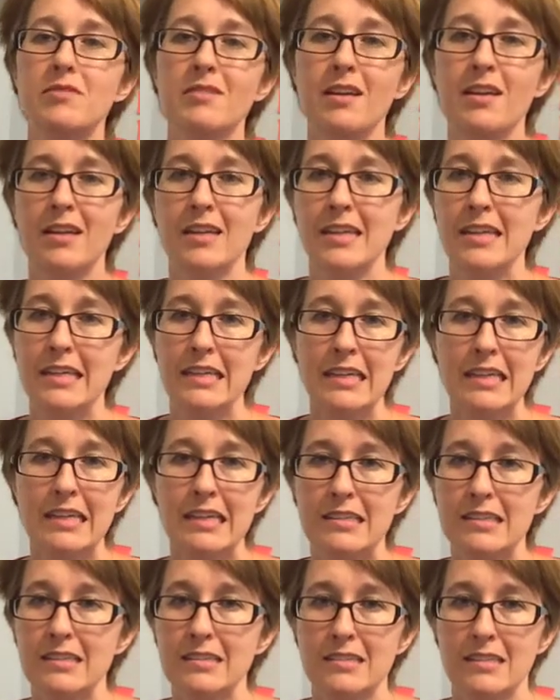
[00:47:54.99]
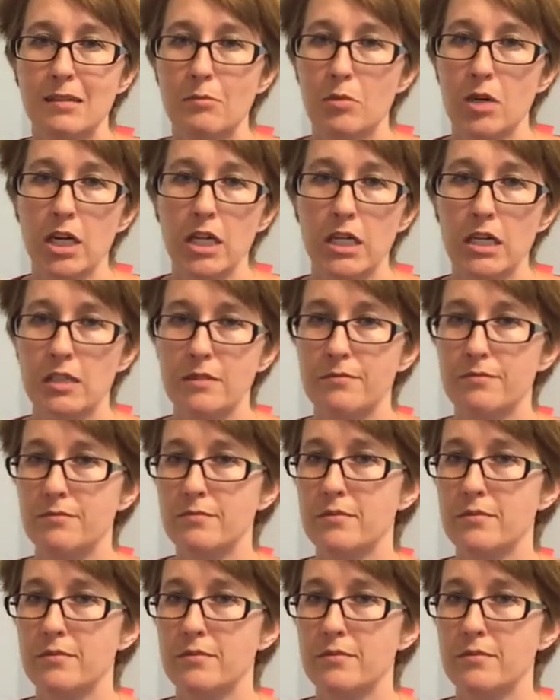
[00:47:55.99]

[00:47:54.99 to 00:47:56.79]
second he eats, he's gonna break it.